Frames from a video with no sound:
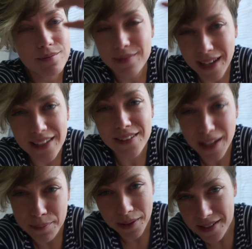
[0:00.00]
kind of
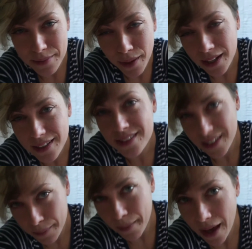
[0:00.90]
like plus and minus,
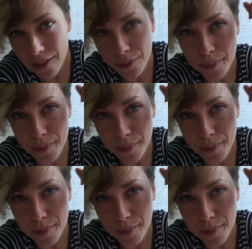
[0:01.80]
like math,